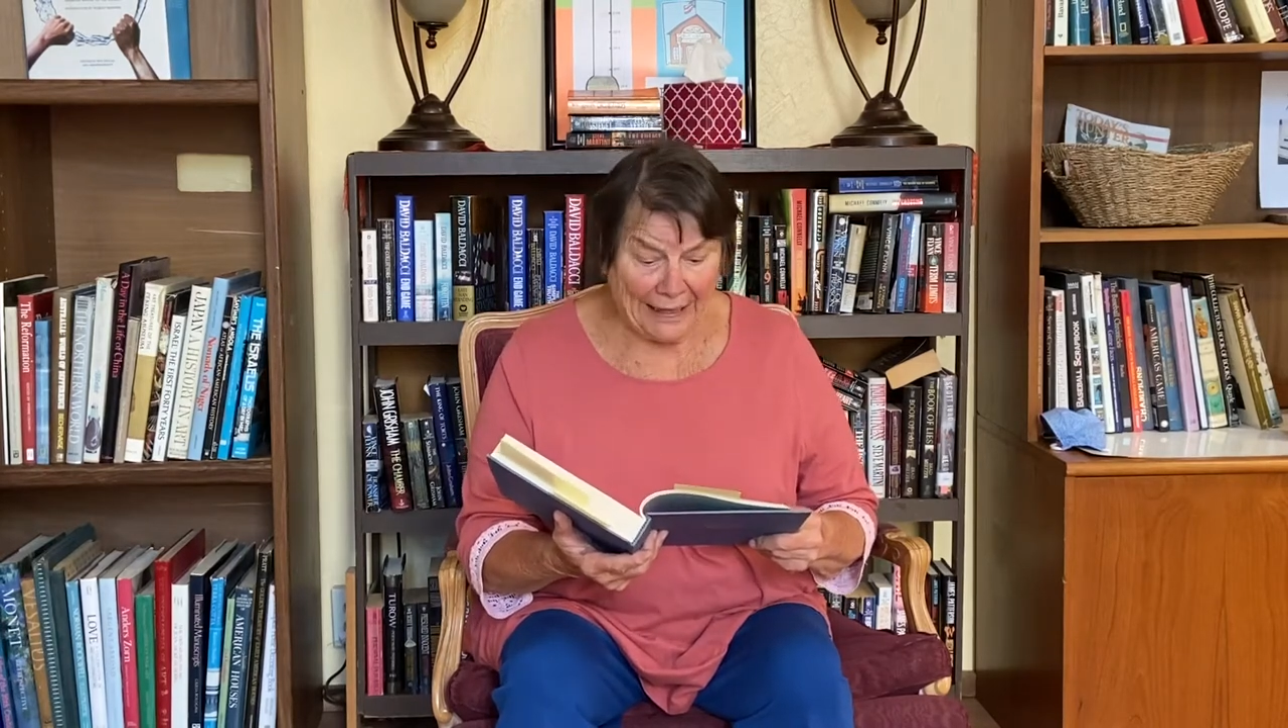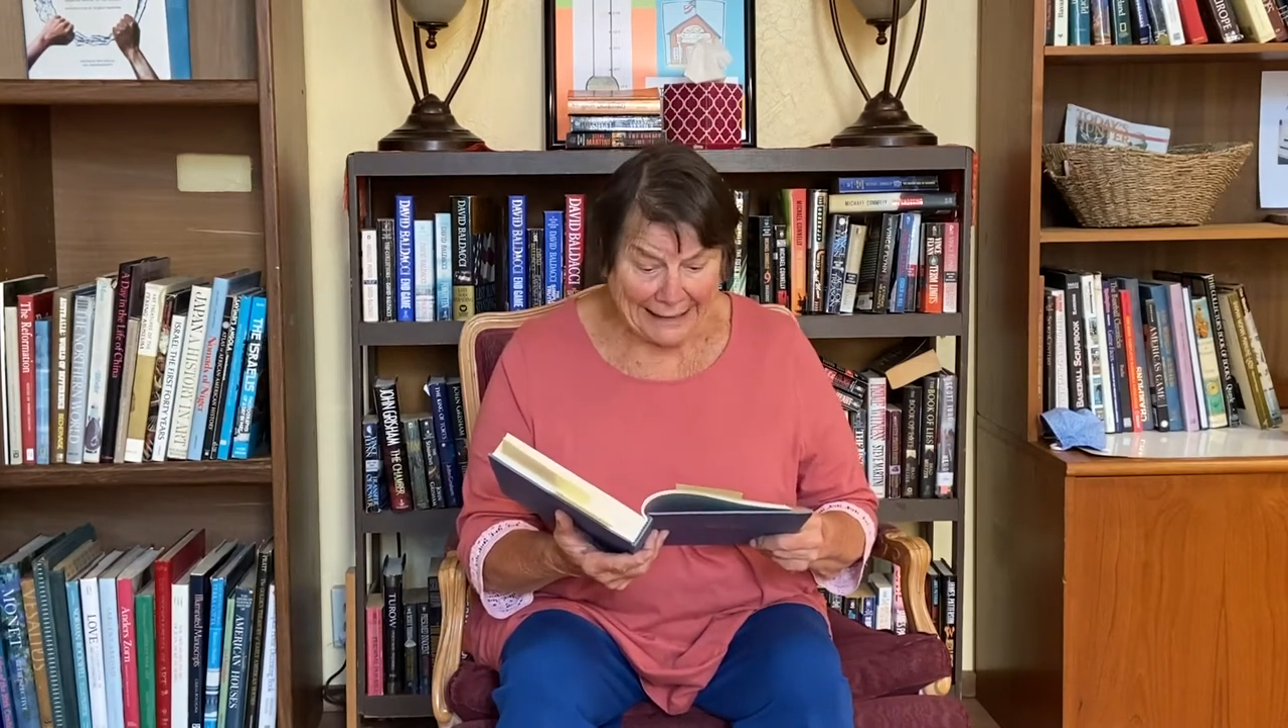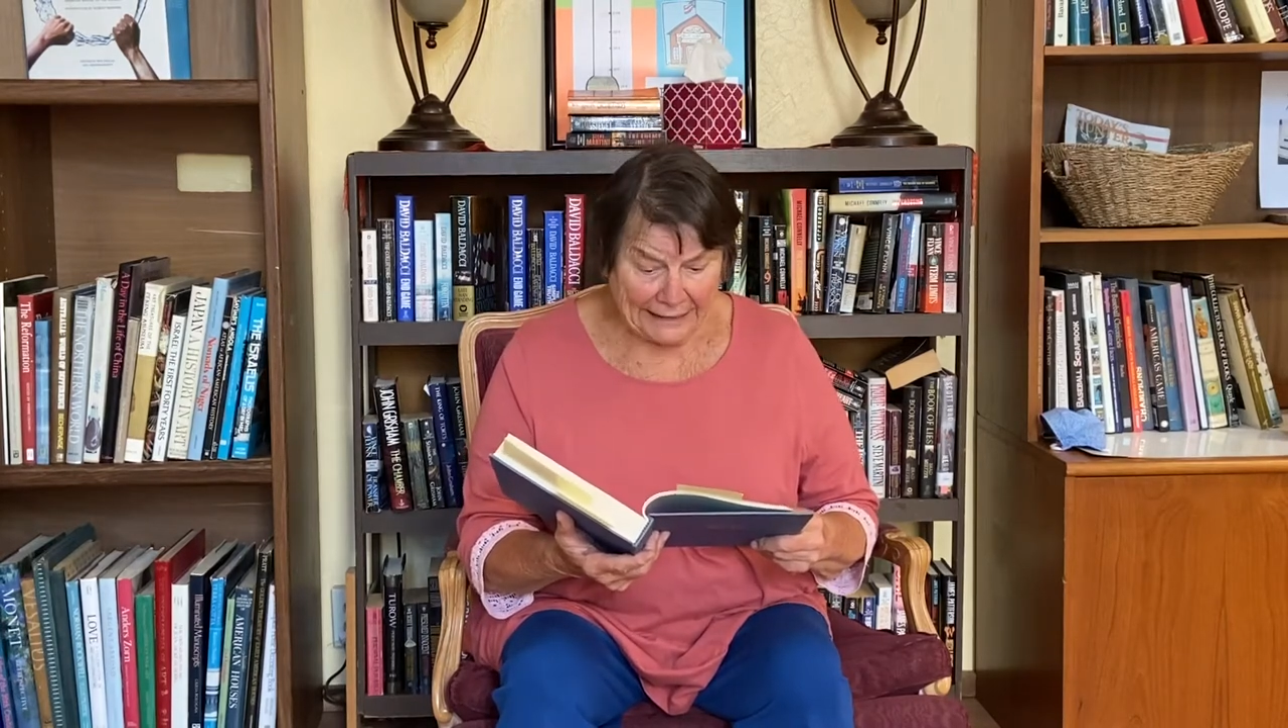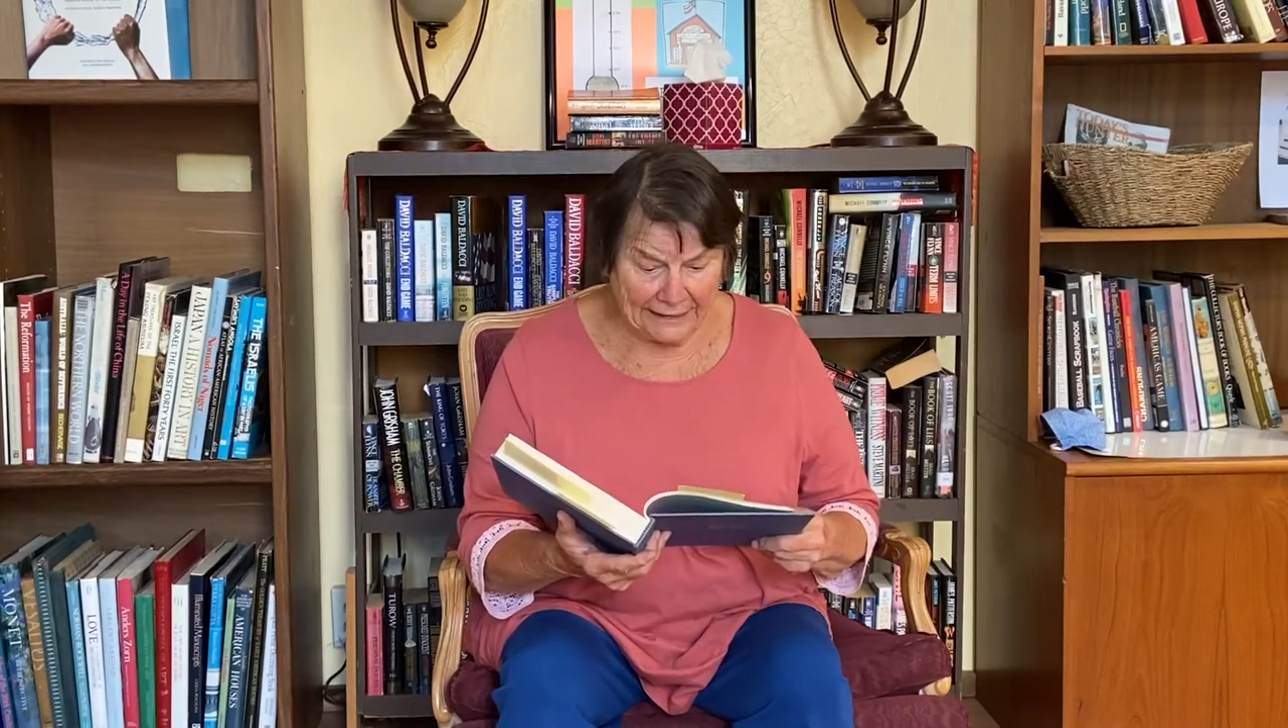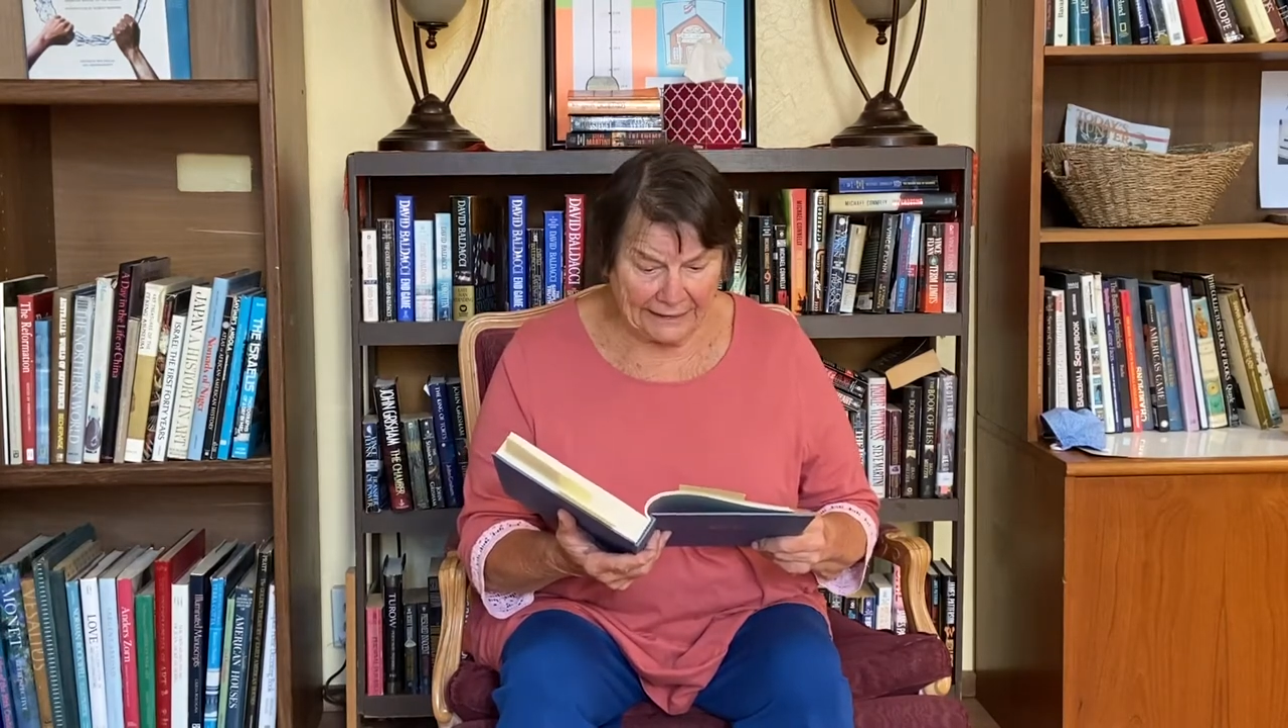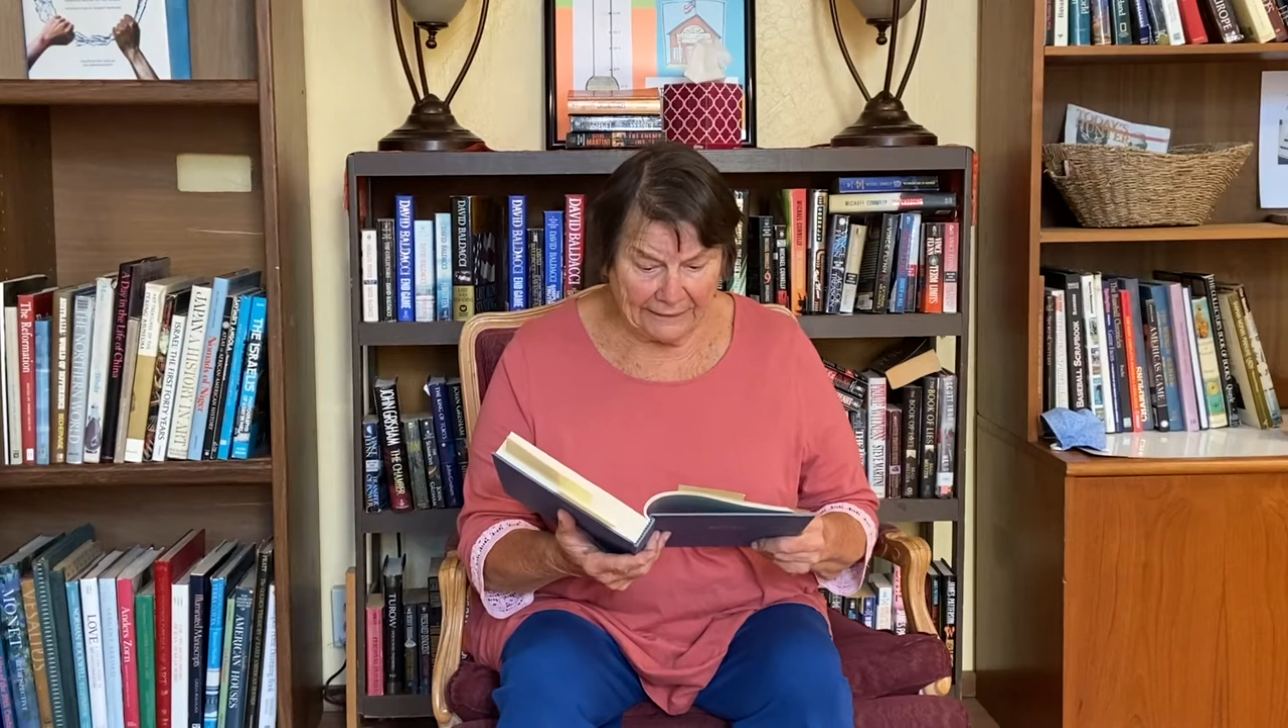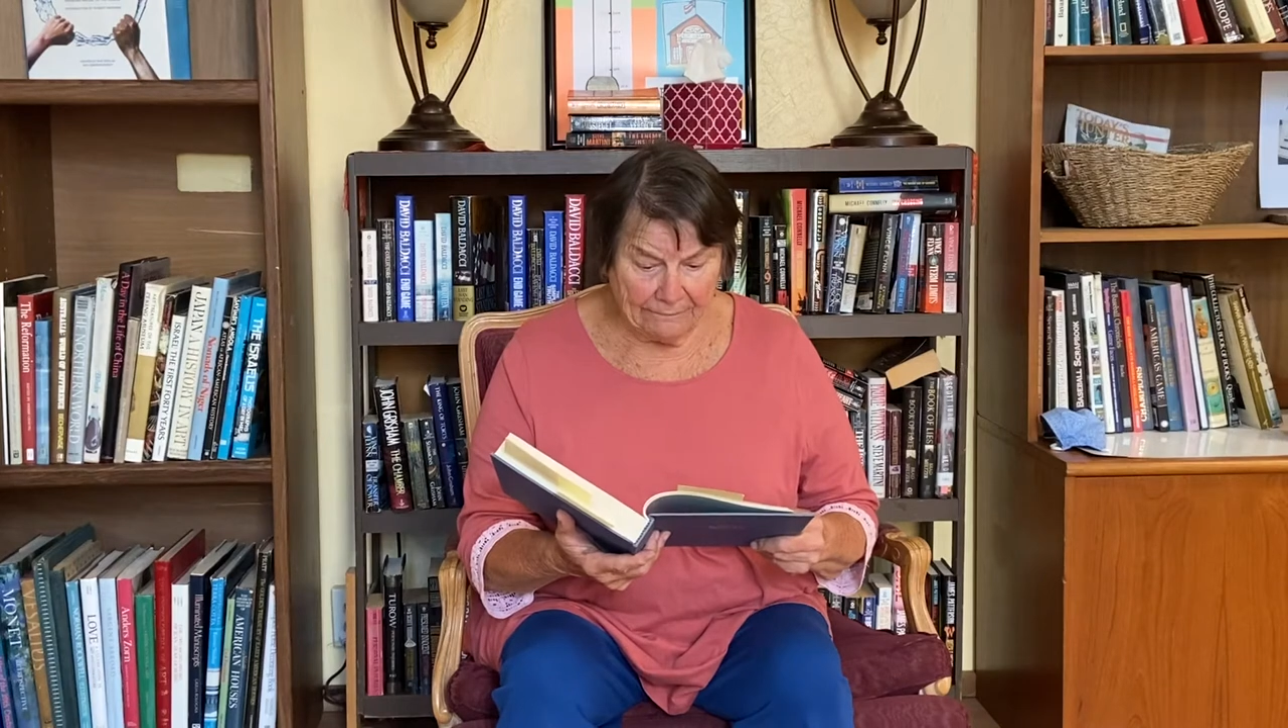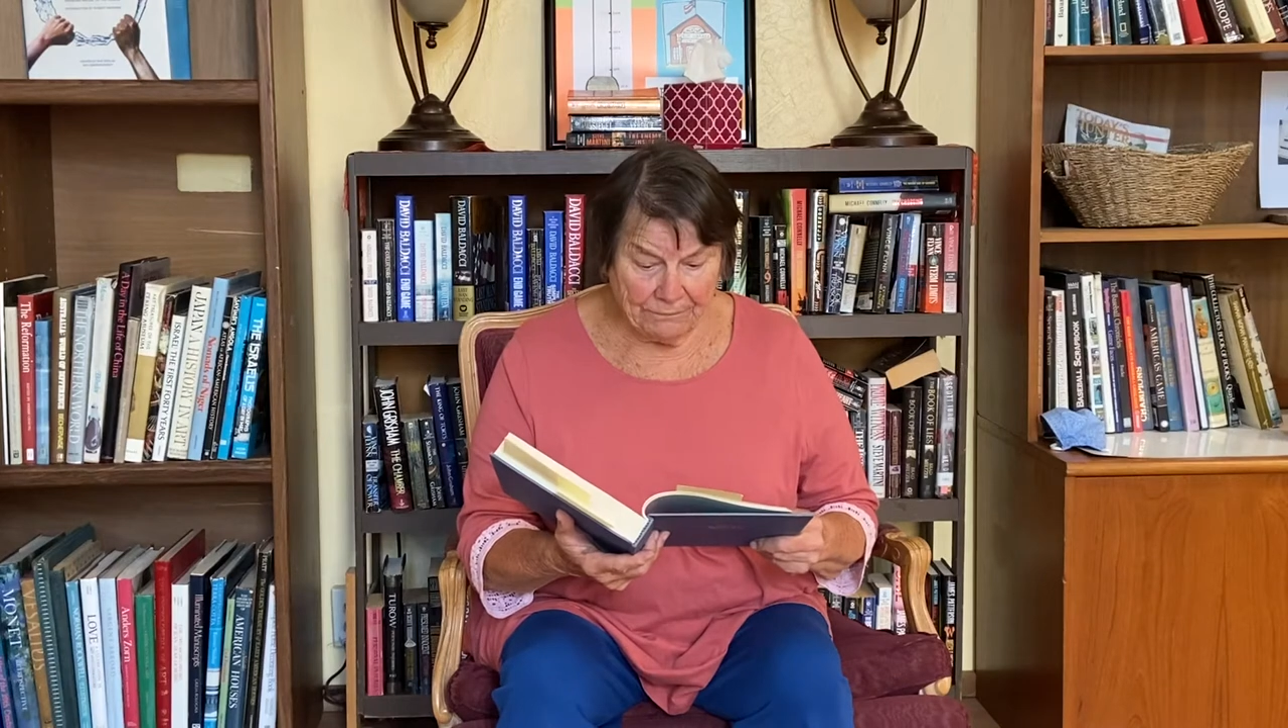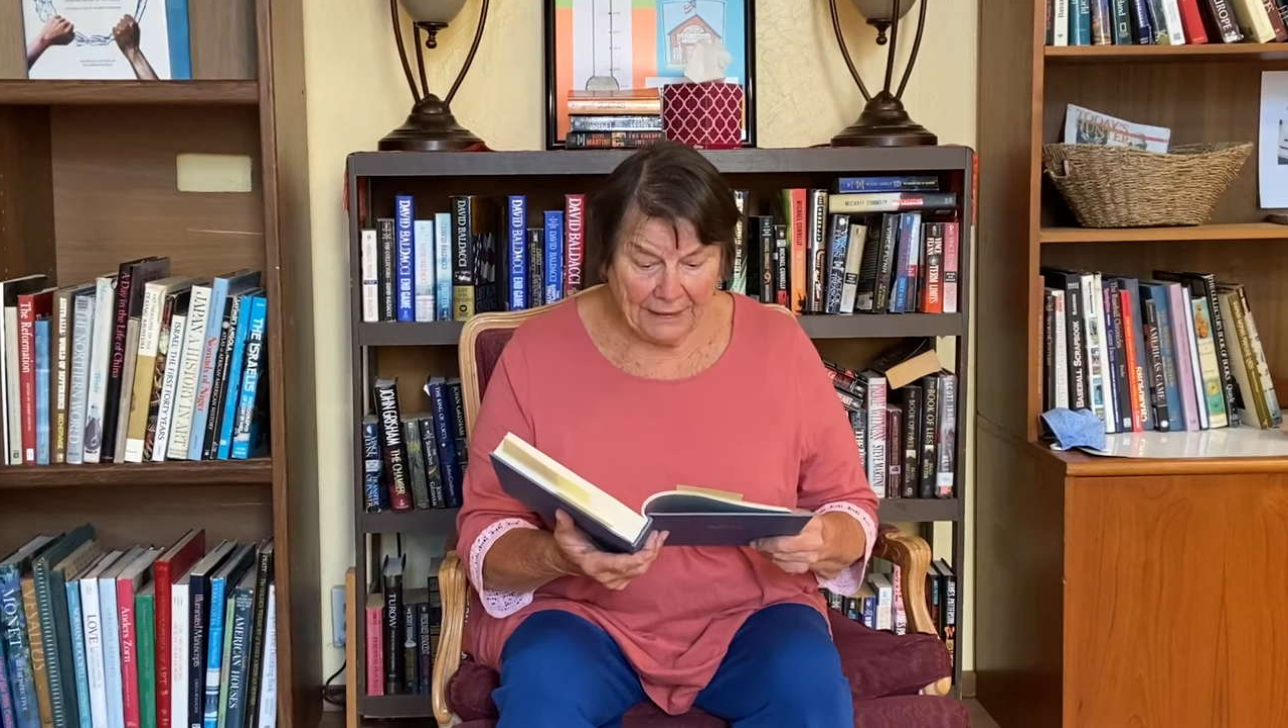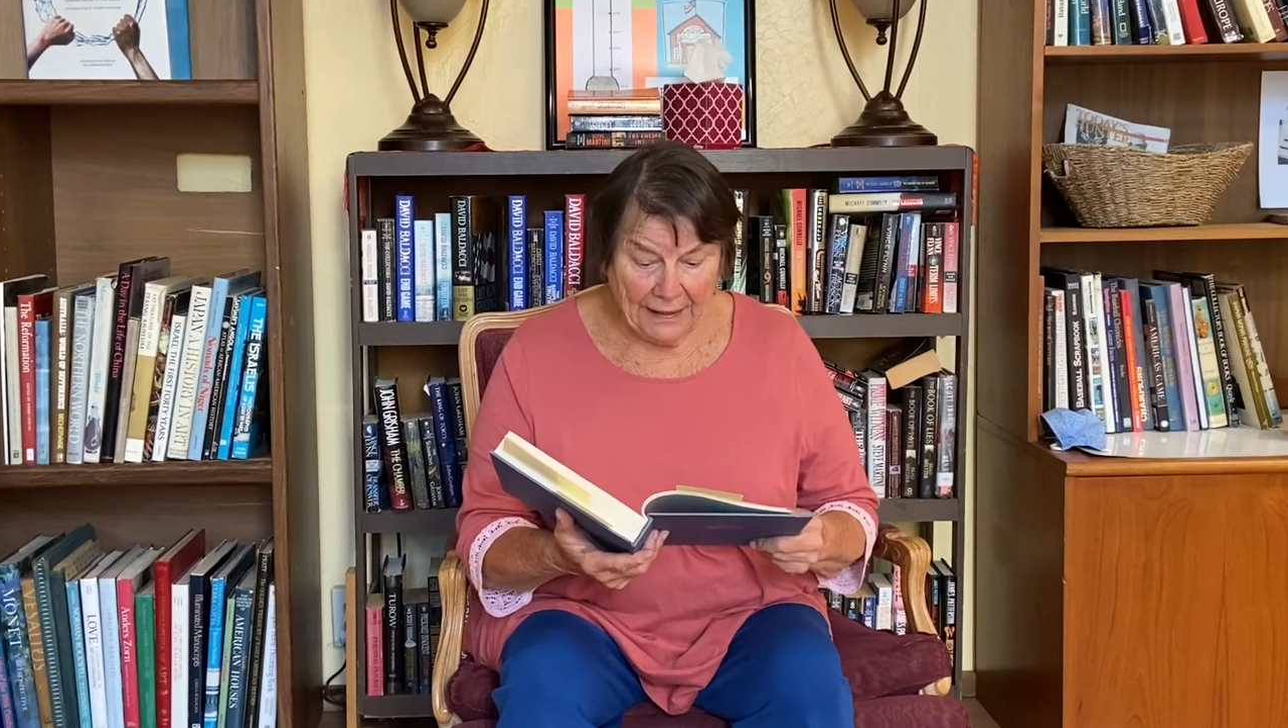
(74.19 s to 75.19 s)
anything,